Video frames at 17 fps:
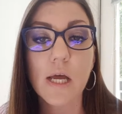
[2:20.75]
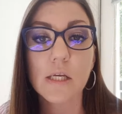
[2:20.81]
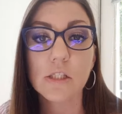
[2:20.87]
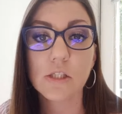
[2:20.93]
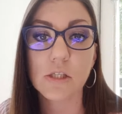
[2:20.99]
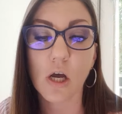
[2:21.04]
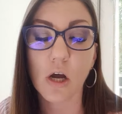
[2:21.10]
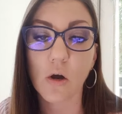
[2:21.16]

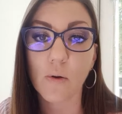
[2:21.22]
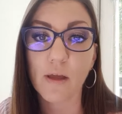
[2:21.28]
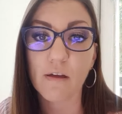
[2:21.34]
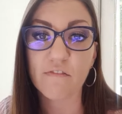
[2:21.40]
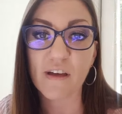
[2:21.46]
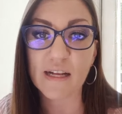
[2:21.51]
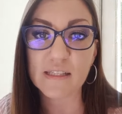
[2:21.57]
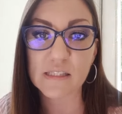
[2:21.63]
So
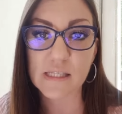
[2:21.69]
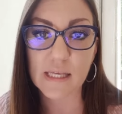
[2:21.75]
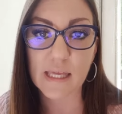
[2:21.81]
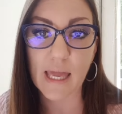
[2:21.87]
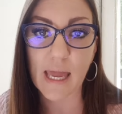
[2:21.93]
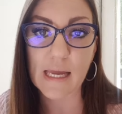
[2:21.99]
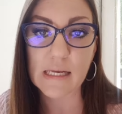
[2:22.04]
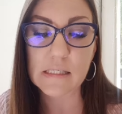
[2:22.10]
if that's
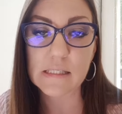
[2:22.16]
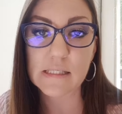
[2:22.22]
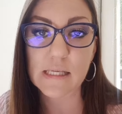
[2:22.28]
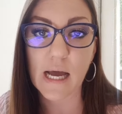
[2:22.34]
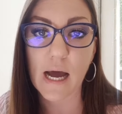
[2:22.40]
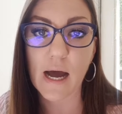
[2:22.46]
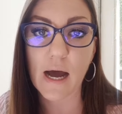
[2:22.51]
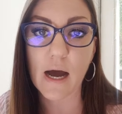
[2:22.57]
the
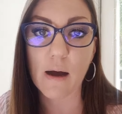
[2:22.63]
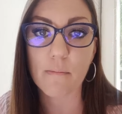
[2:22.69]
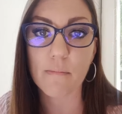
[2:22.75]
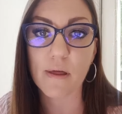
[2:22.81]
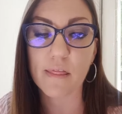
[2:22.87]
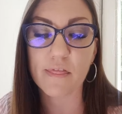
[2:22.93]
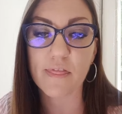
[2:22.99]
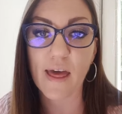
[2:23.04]
case,
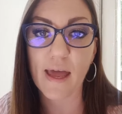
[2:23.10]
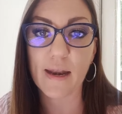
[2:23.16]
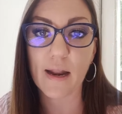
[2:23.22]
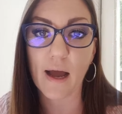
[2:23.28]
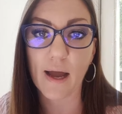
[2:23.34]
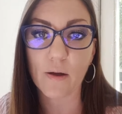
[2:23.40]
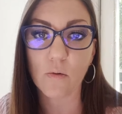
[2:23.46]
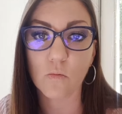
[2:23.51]

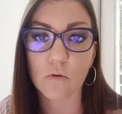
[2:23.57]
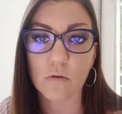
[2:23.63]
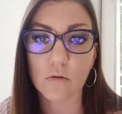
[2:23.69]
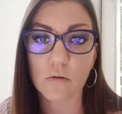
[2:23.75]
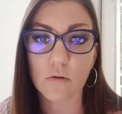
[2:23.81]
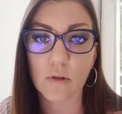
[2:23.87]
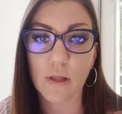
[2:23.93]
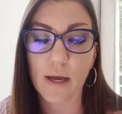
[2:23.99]
then I
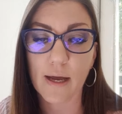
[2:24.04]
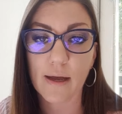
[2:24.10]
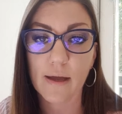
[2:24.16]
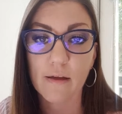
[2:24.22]
will,